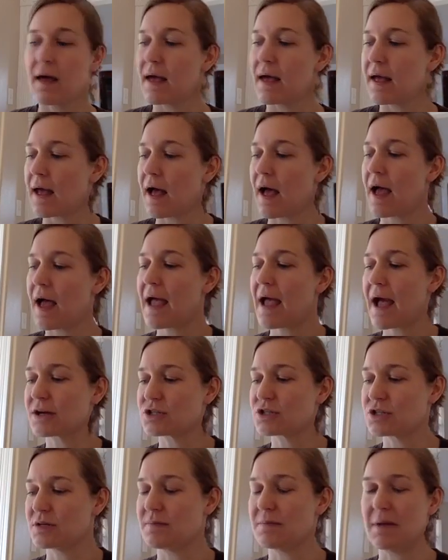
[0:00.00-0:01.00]
I
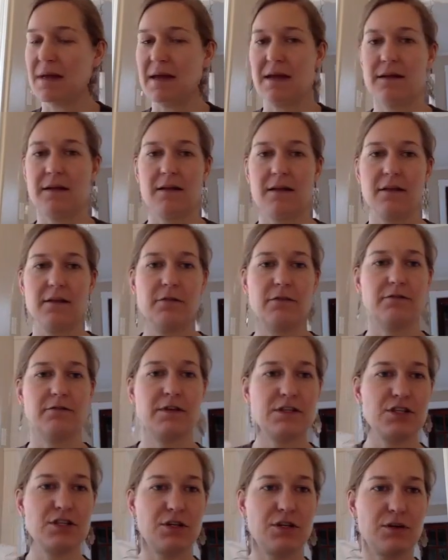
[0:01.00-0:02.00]
actually made a little
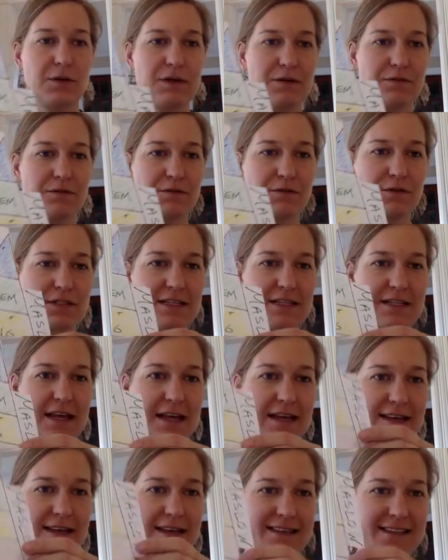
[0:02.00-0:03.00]
visual for
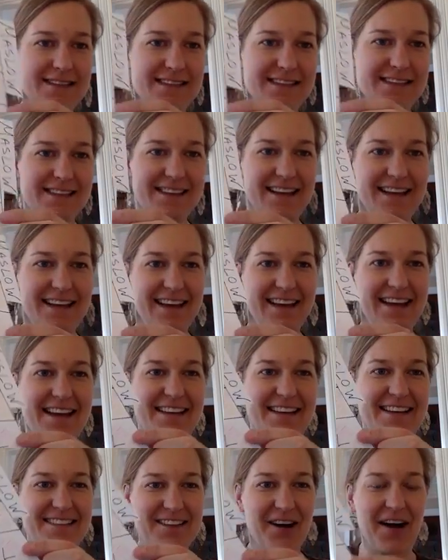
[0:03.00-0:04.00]
today's
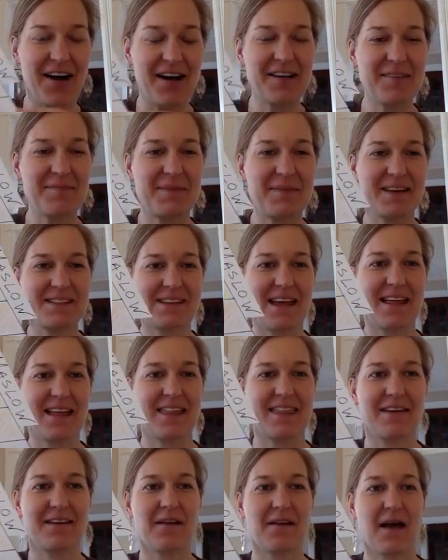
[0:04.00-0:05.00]
talk because I
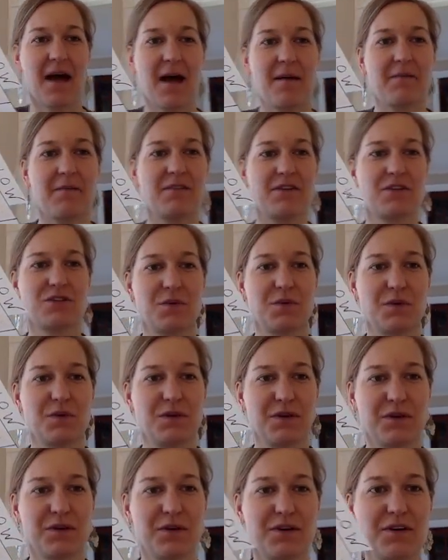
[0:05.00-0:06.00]
think I'm a visual
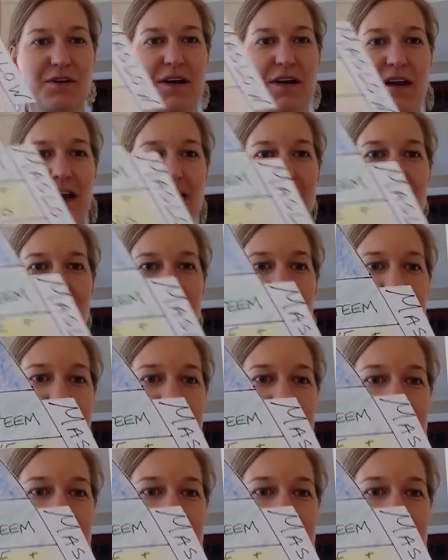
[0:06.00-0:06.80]
learner and I find it's